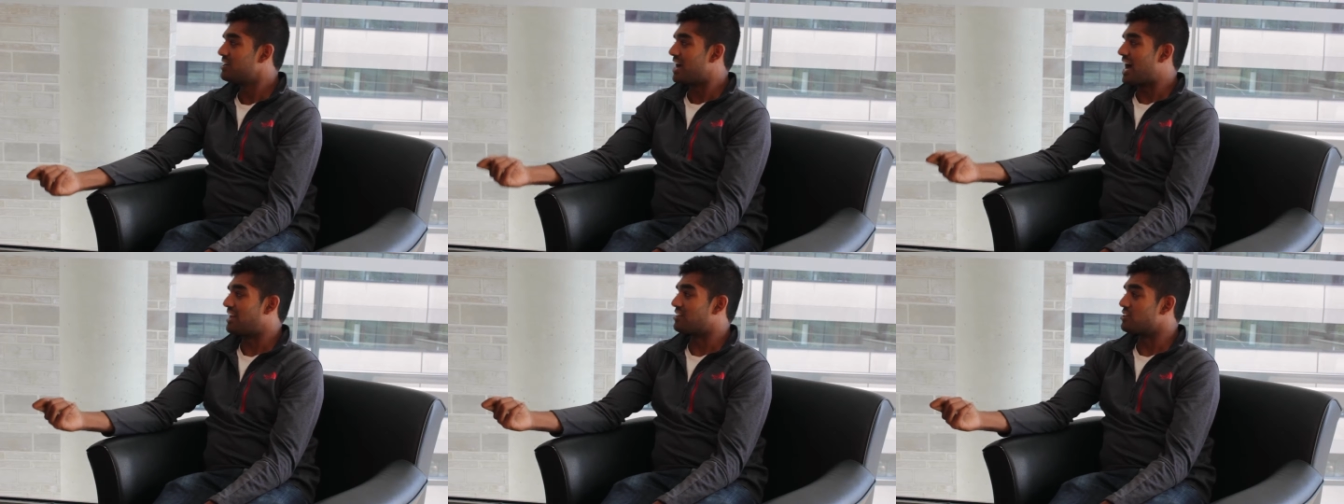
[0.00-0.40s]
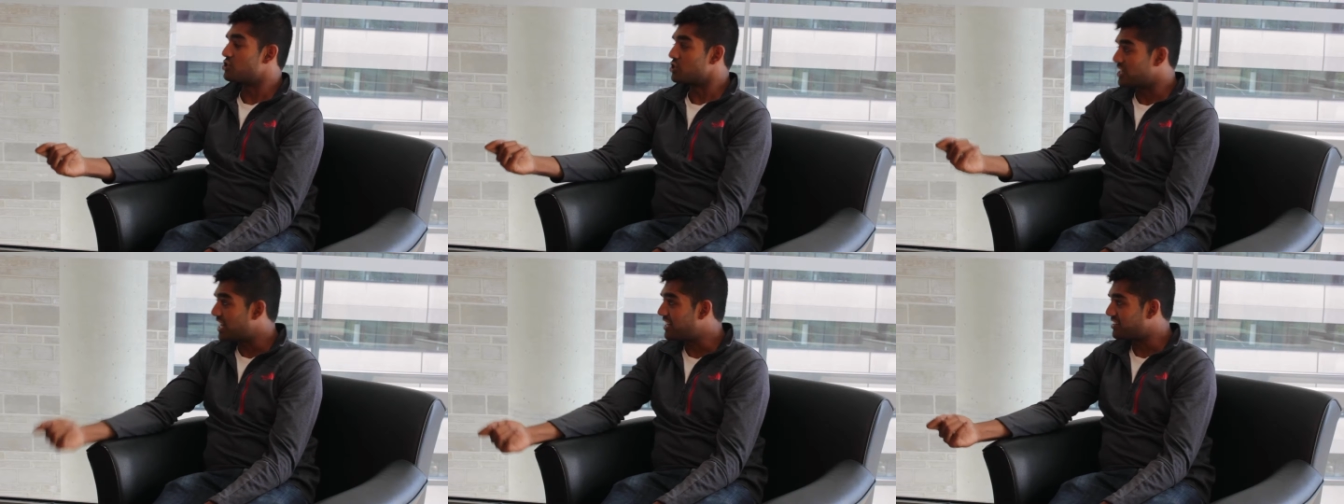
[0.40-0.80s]
at the
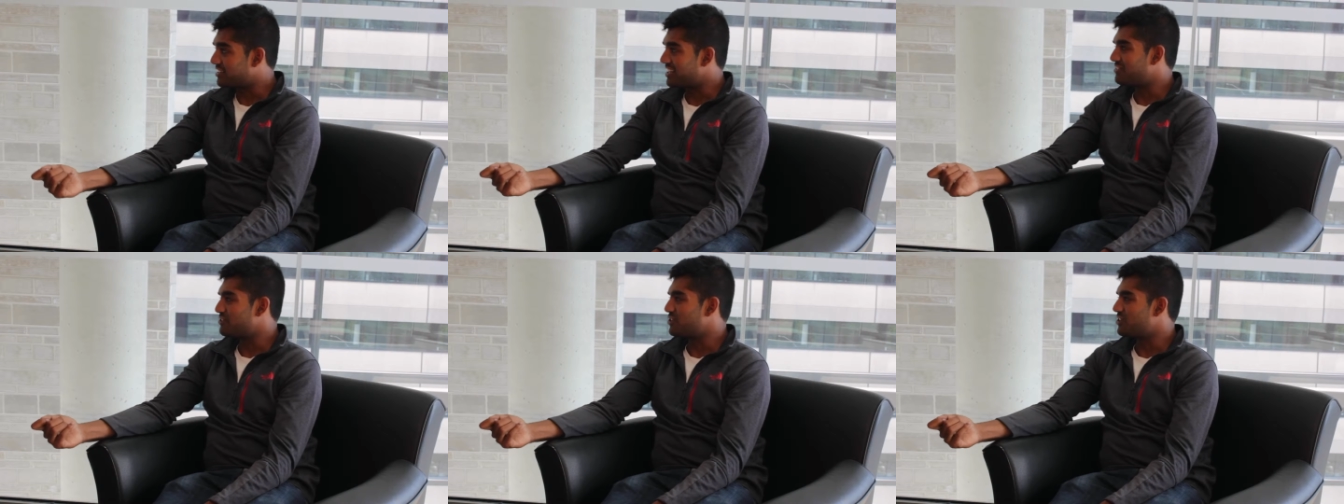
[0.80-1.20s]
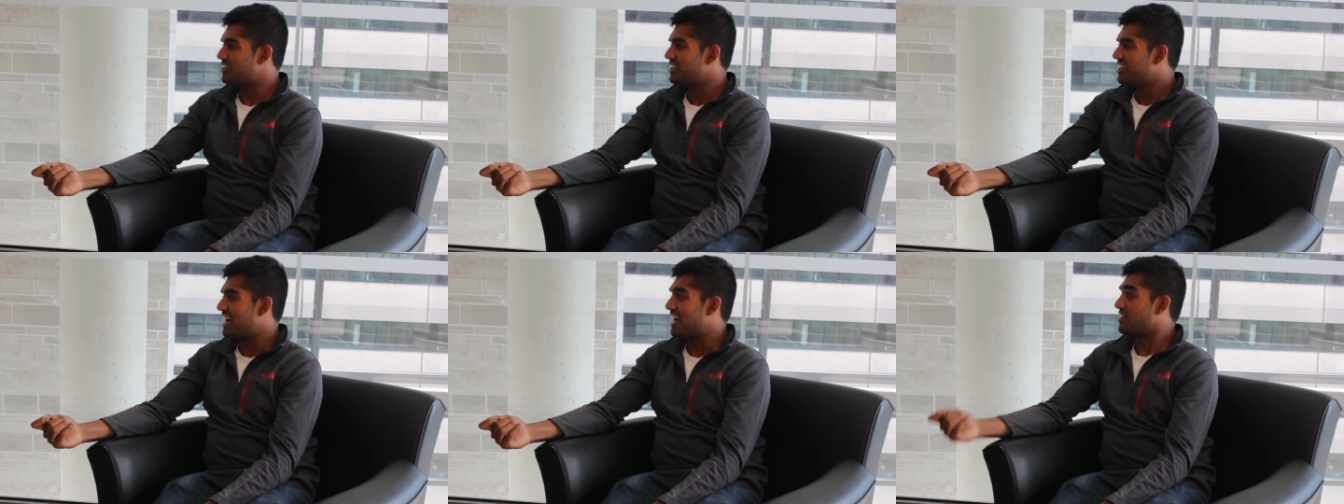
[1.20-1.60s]
genetic level,
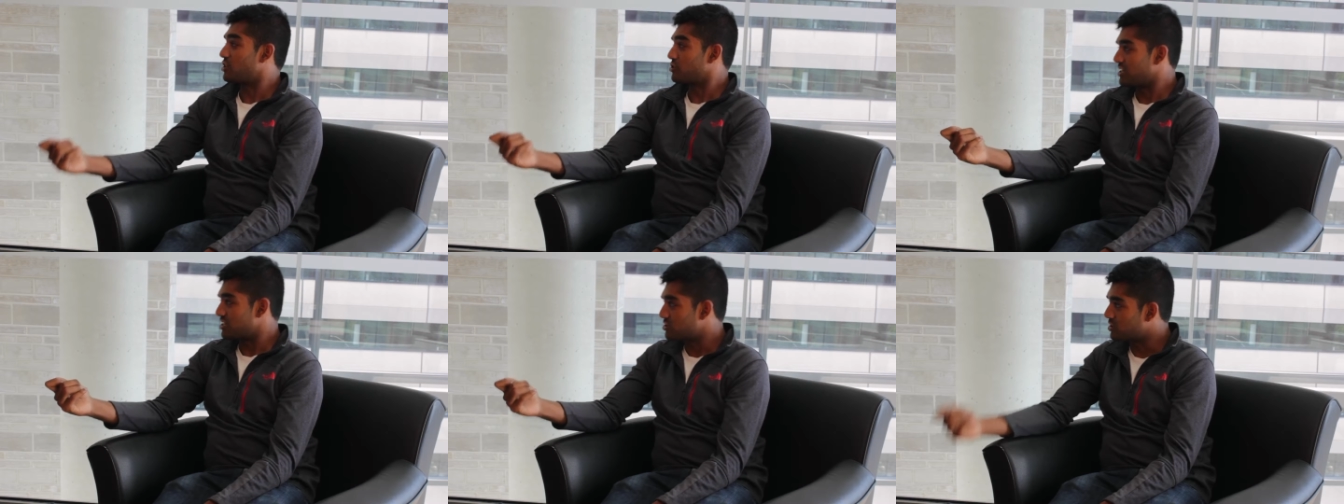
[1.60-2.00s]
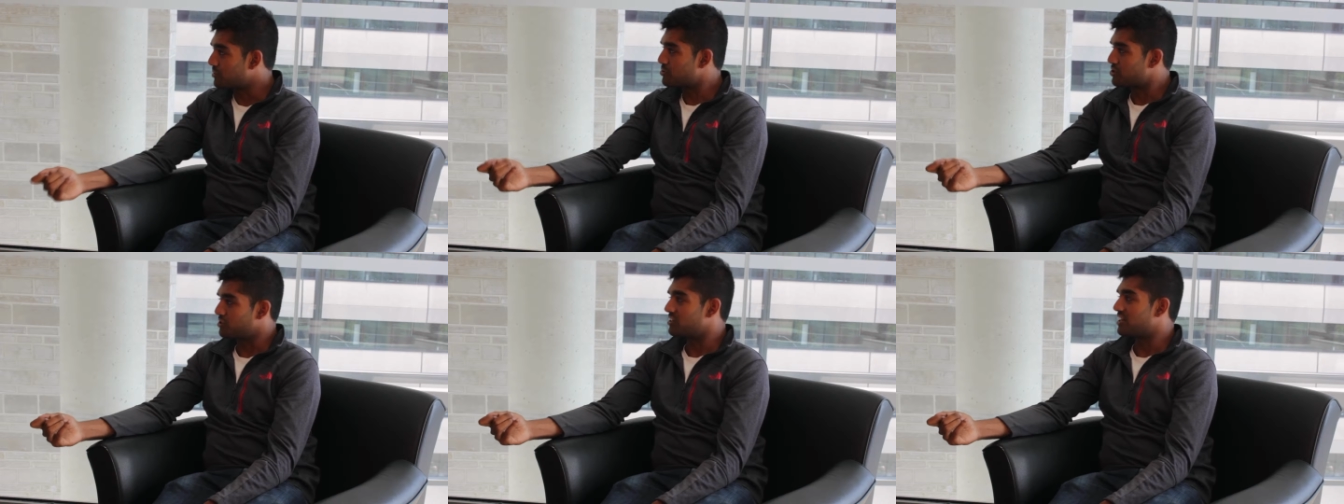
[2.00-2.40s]
at the
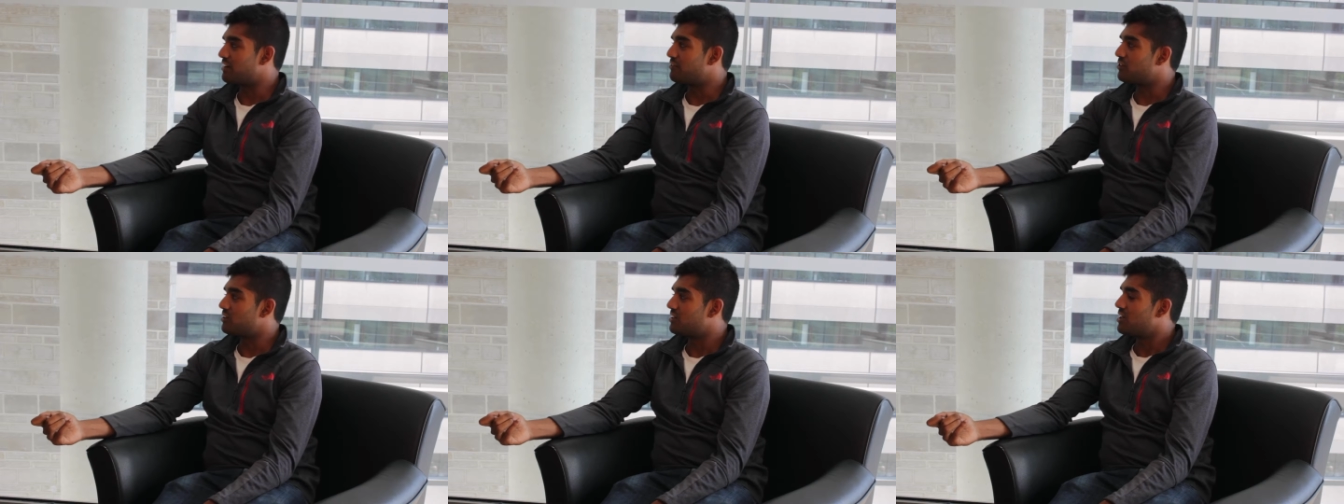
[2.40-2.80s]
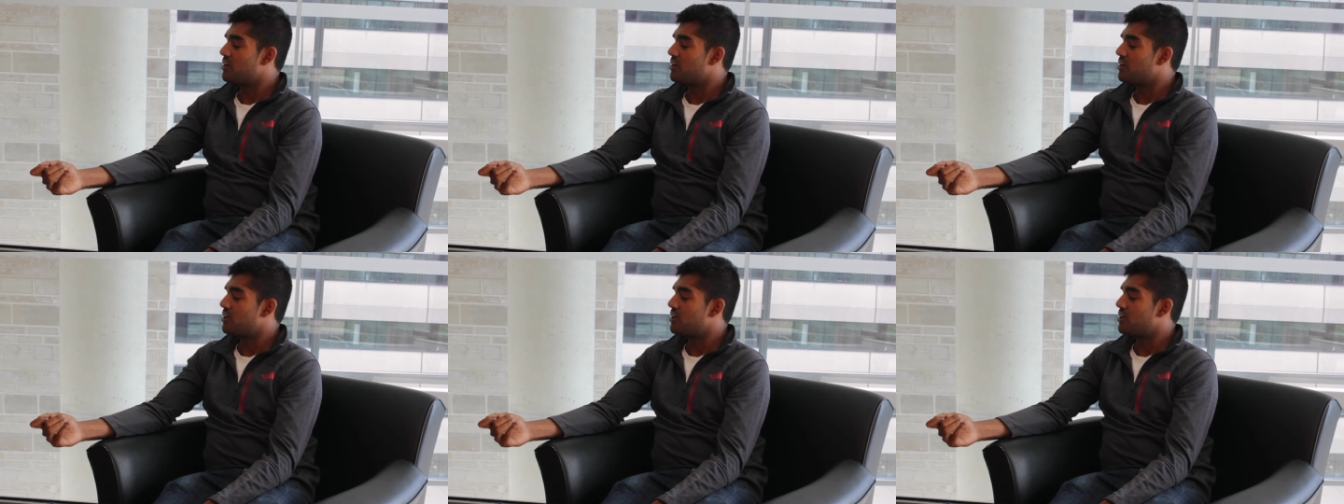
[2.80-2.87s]
transcriptional level,